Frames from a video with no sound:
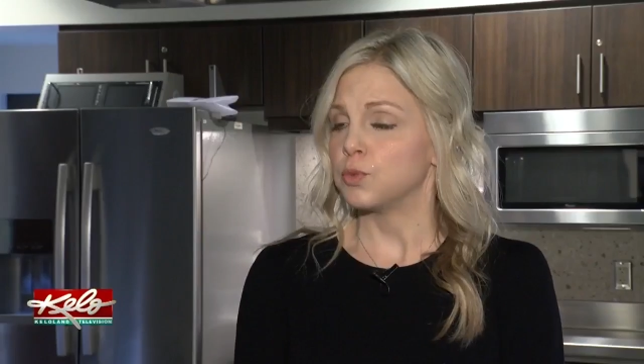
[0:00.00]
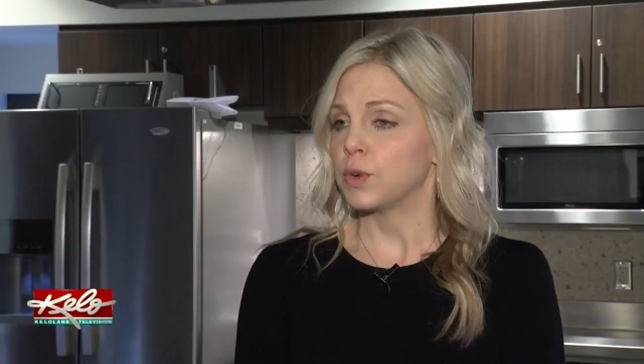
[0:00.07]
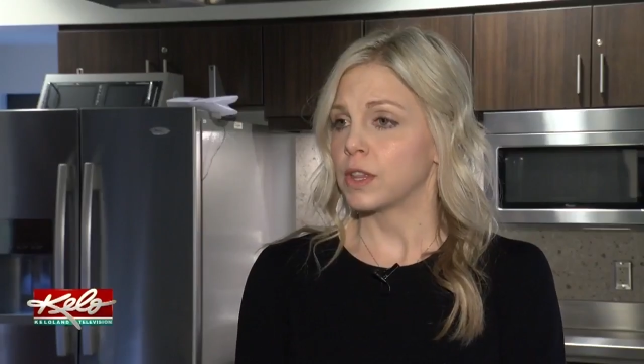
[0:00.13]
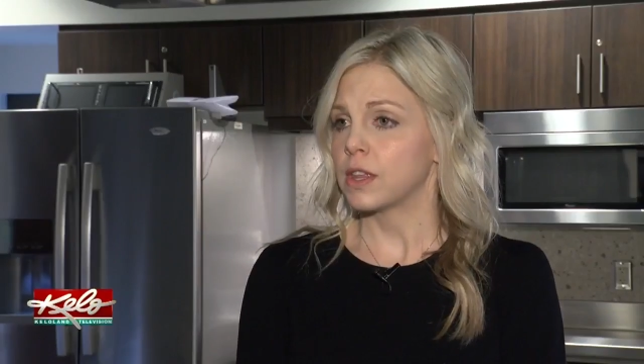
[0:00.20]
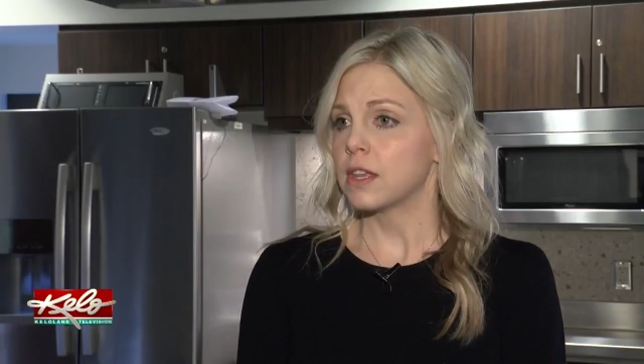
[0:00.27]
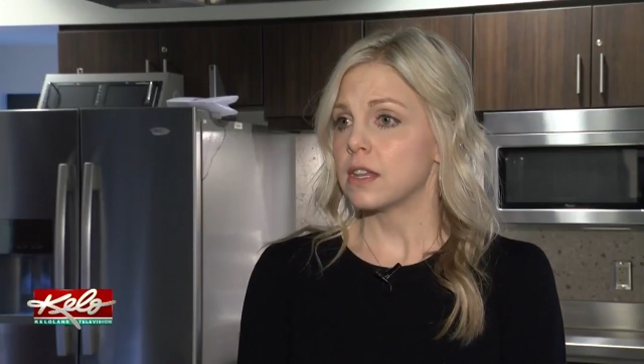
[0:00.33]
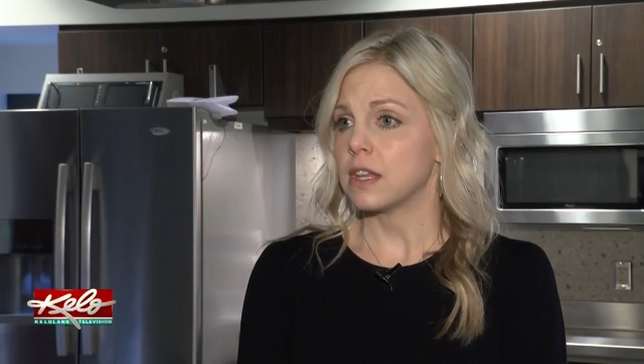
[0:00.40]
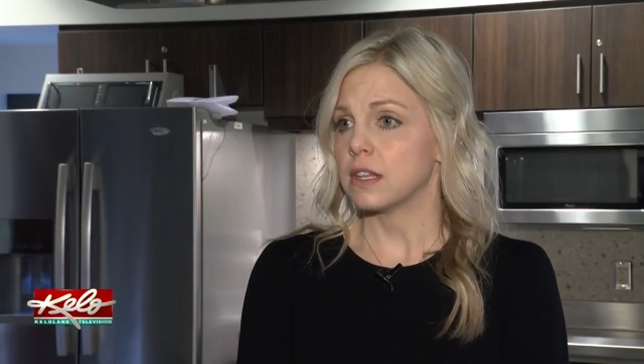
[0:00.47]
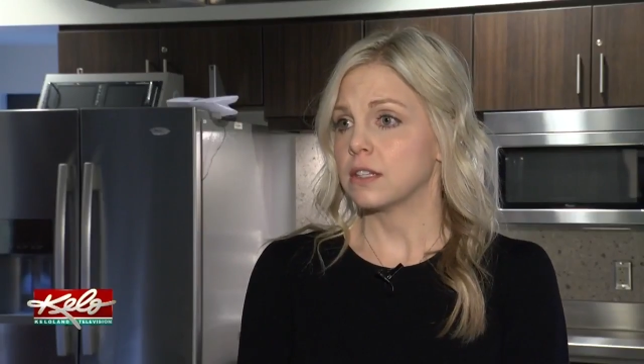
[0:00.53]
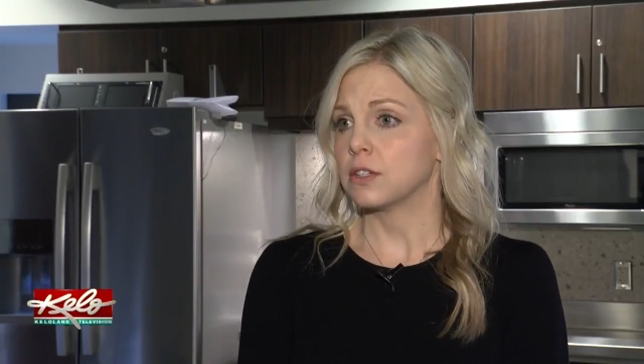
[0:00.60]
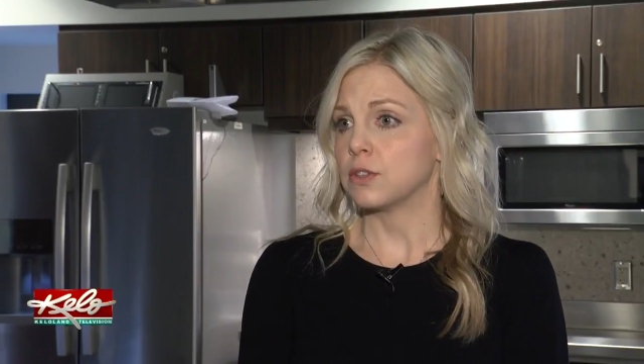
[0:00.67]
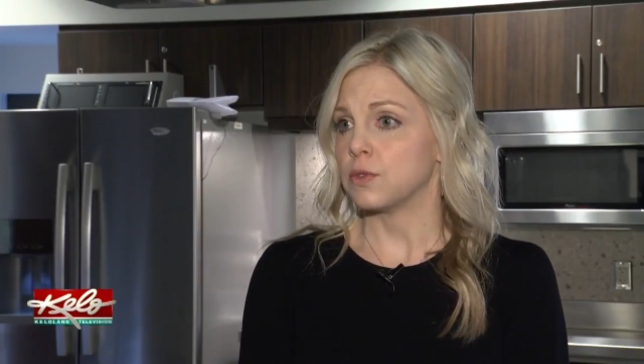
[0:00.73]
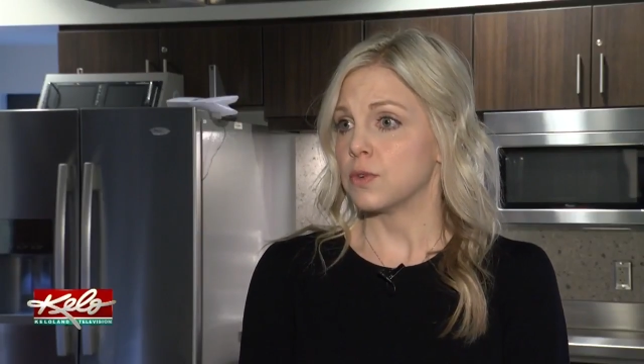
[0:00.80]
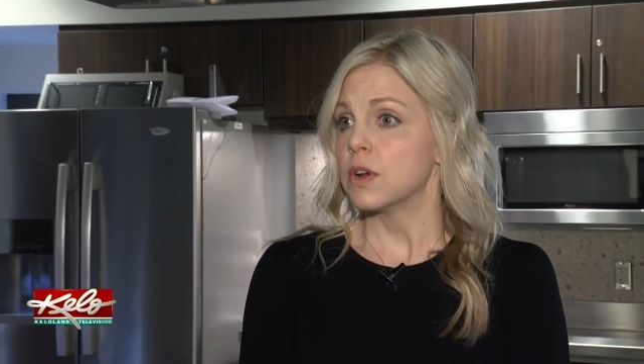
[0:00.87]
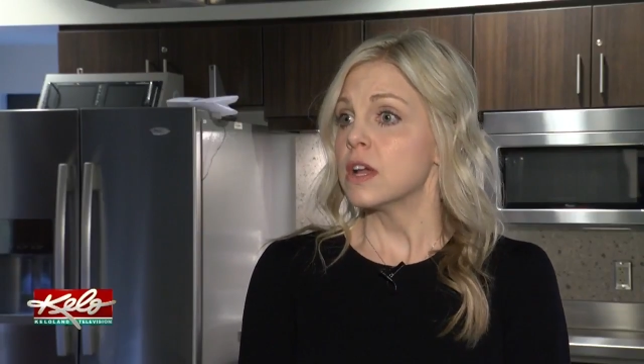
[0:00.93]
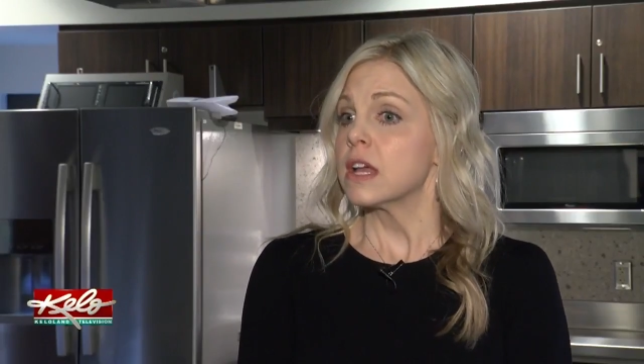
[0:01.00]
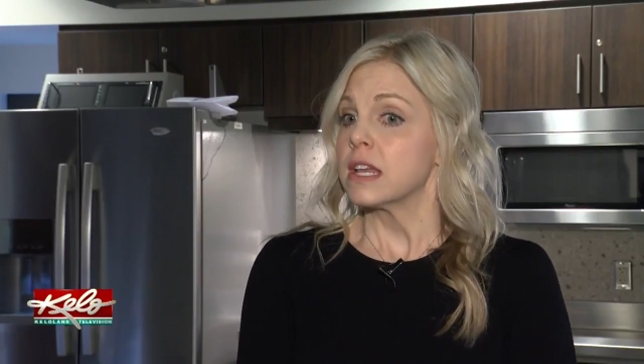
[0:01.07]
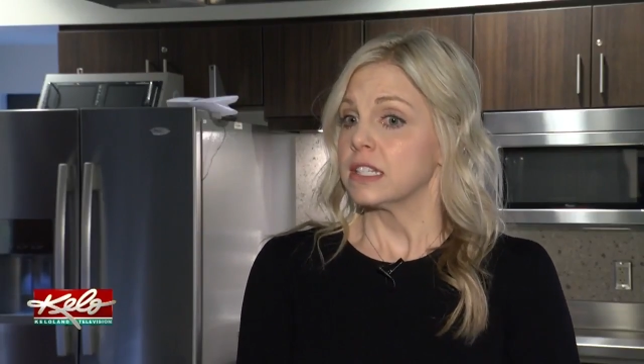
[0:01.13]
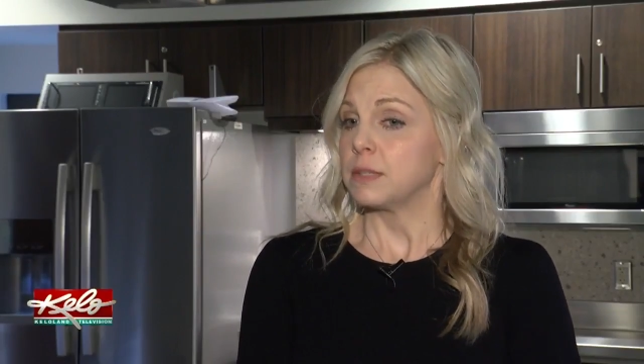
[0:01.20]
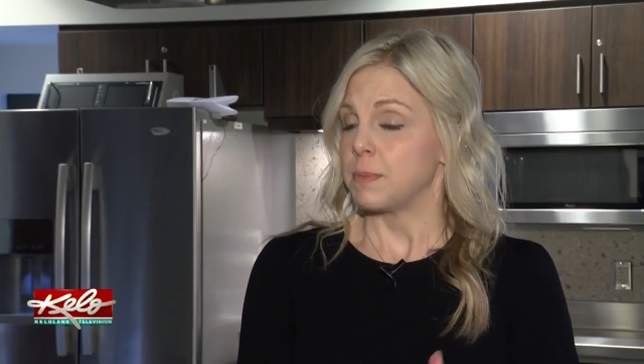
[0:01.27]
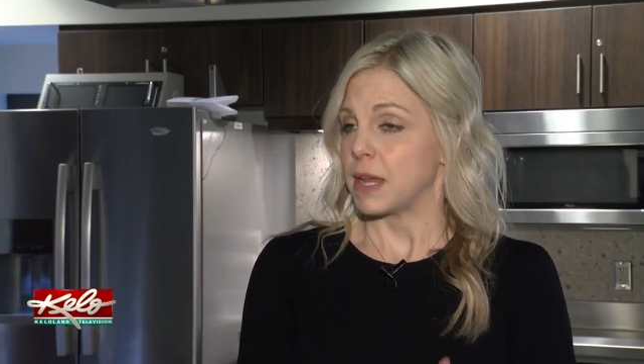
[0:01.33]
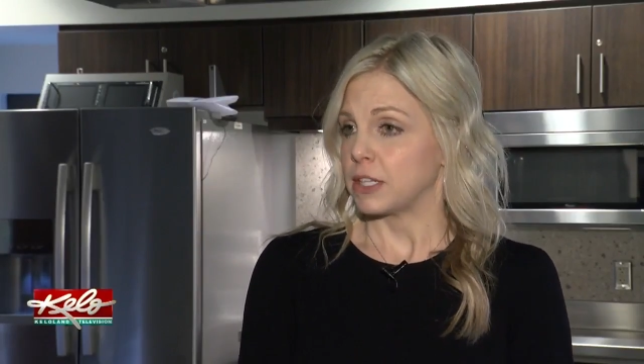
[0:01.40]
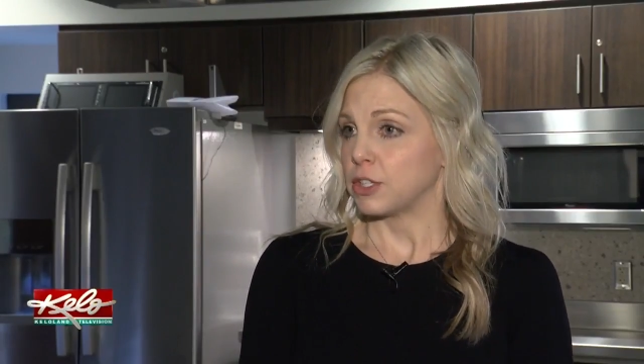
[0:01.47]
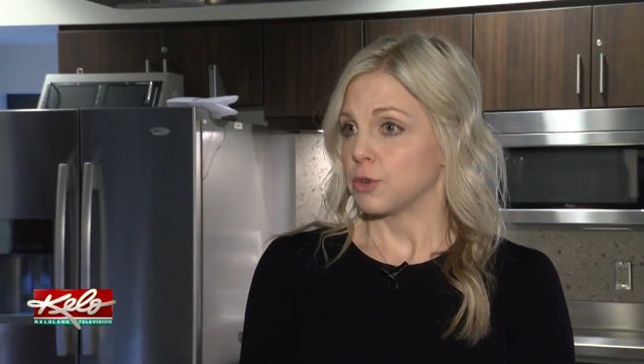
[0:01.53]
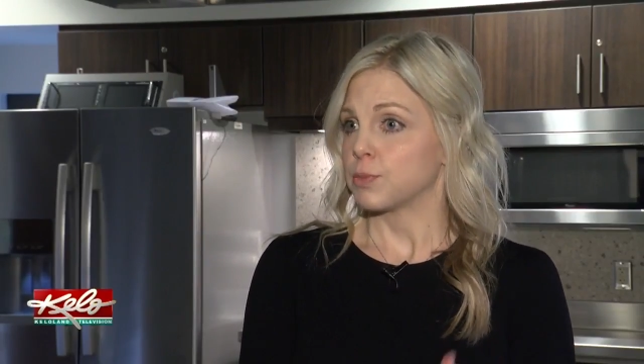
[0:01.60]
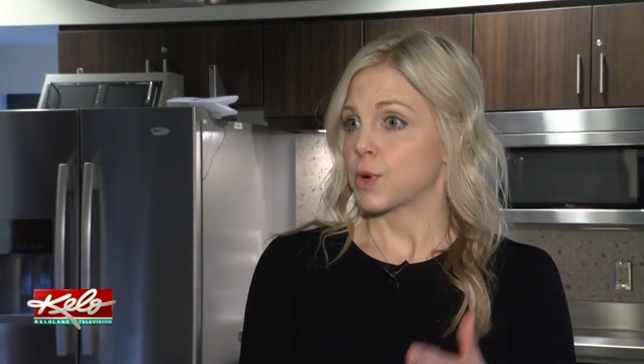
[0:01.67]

really need to space your